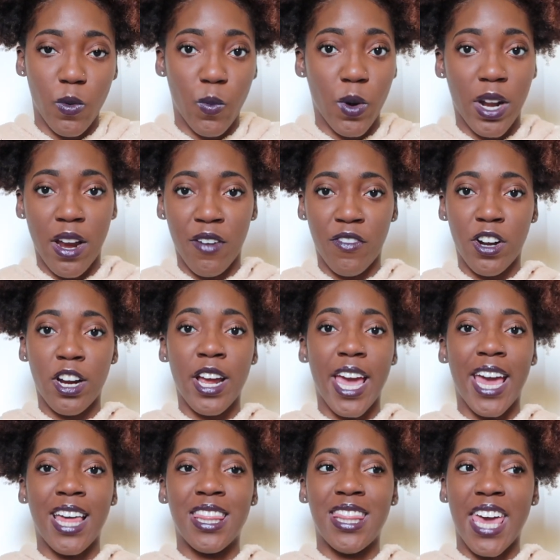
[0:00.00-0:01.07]
whatever,
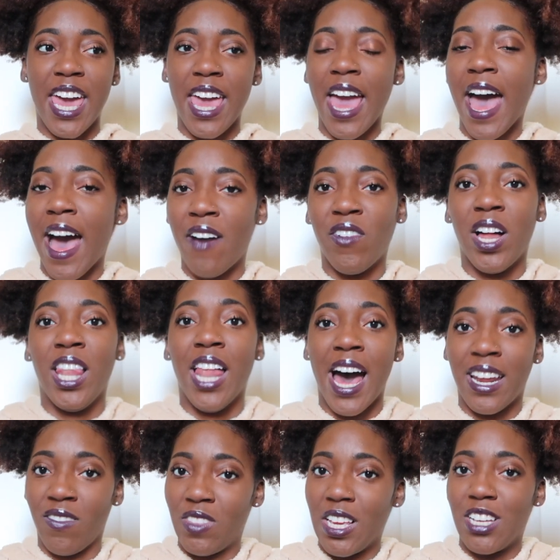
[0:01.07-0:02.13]
and they have a
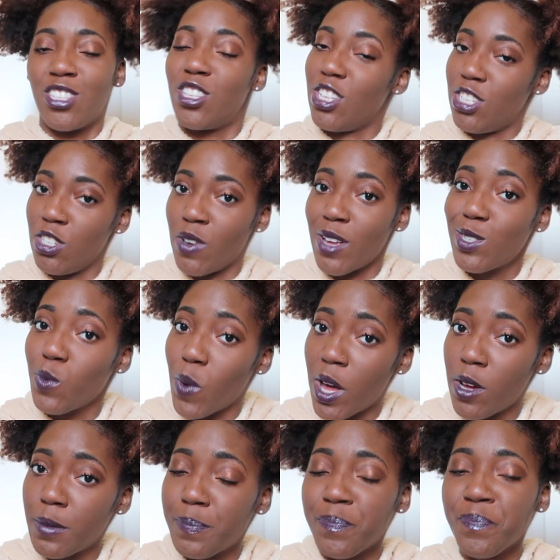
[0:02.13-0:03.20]
lot of things to do as
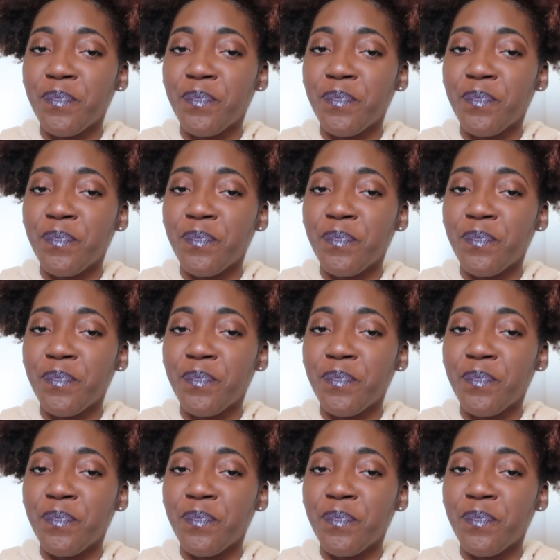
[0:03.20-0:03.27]
well.